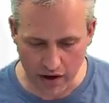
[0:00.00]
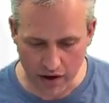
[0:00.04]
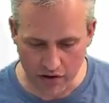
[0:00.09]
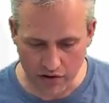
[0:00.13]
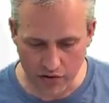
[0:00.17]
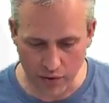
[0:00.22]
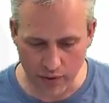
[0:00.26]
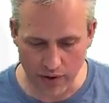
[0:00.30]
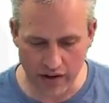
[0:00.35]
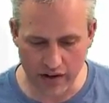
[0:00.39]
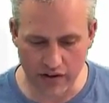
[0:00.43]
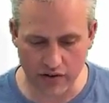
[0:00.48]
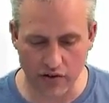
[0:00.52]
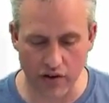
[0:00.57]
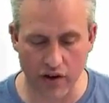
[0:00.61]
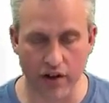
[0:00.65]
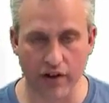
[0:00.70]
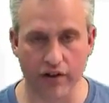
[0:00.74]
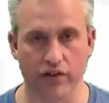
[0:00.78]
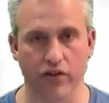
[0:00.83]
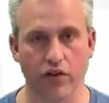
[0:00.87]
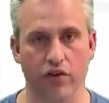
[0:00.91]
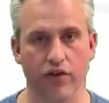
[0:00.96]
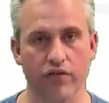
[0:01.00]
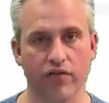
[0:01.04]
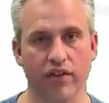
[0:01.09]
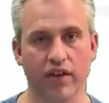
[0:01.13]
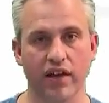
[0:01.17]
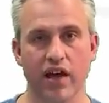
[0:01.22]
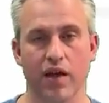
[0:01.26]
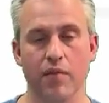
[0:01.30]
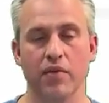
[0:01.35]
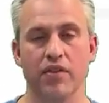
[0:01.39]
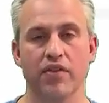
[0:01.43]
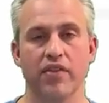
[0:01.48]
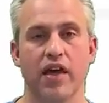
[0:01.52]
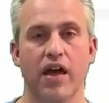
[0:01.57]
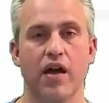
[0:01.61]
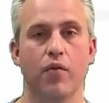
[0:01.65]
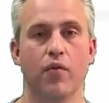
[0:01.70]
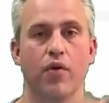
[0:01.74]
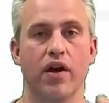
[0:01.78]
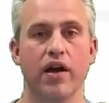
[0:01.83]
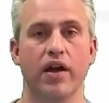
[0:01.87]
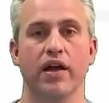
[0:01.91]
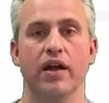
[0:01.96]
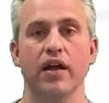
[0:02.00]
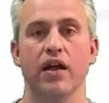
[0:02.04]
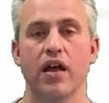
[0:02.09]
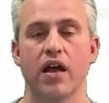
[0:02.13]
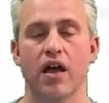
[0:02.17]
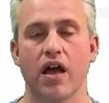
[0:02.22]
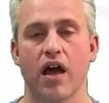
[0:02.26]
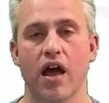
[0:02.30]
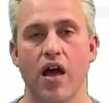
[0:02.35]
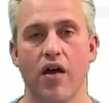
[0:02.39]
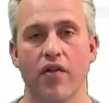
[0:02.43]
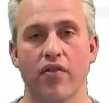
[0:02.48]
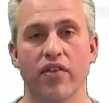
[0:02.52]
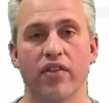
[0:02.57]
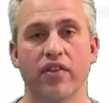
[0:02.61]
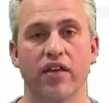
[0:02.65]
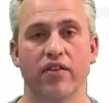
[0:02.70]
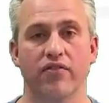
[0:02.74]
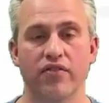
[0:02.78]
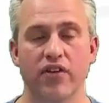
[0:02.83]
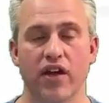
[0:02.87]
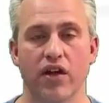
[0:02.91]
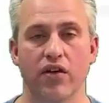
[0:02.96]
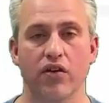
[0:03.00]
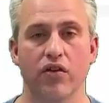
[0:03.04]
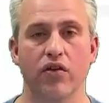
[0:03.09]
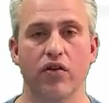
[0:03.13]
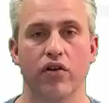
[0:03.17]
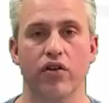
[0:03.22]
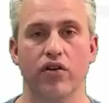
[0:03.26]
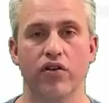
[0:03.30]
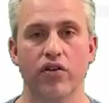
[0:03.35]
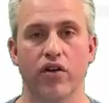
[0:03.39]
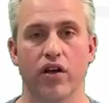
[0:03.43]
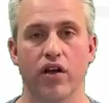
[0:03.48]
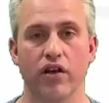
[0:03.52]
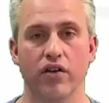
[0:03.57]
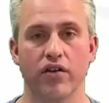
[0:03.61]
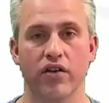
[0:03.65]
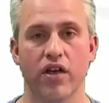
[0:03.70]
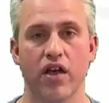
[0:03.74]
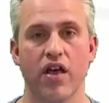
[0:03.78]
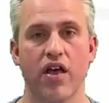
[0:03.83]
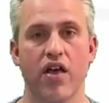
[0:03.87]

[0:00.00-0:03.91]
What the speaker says: So enter hunt code. If they came in that way, then they've downloaded your hunt.